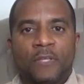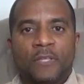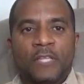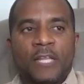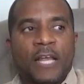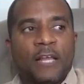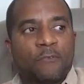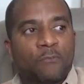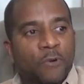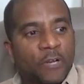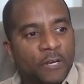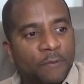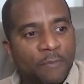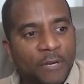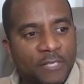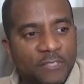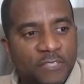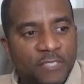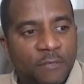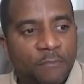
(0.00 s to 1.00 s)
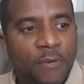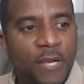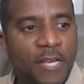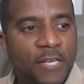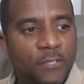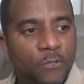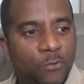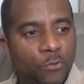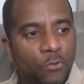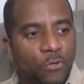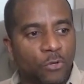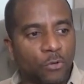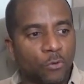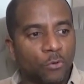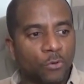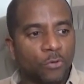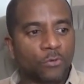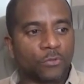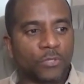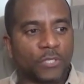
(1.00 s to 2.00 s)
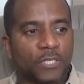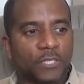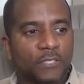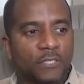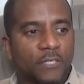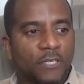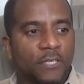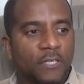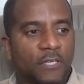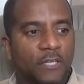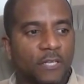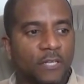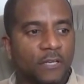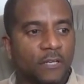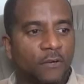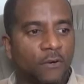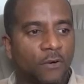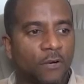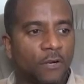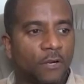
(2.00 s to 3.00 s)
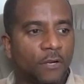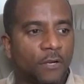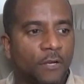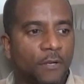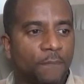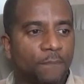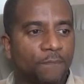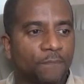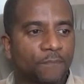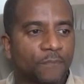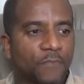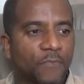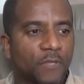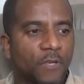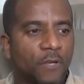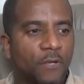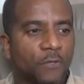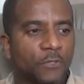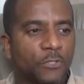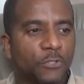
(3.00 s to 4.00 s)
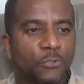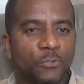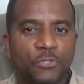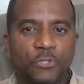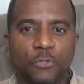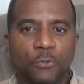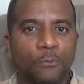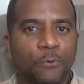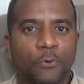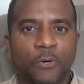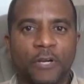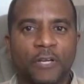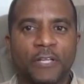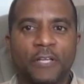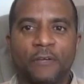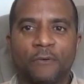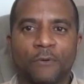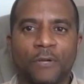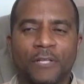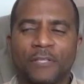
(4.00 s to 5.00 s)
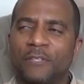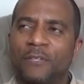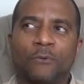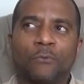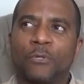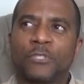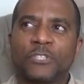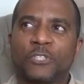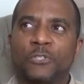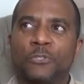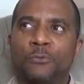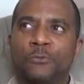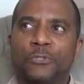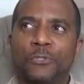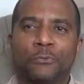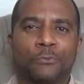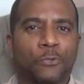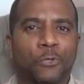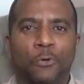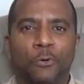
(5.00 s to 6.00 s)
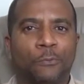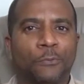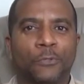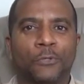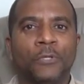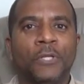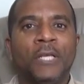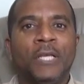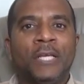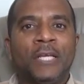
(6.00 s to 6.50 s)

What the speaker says: that I'd read about somebody who Googled it on YouTube, or where I know it wasn't YouTube, Google.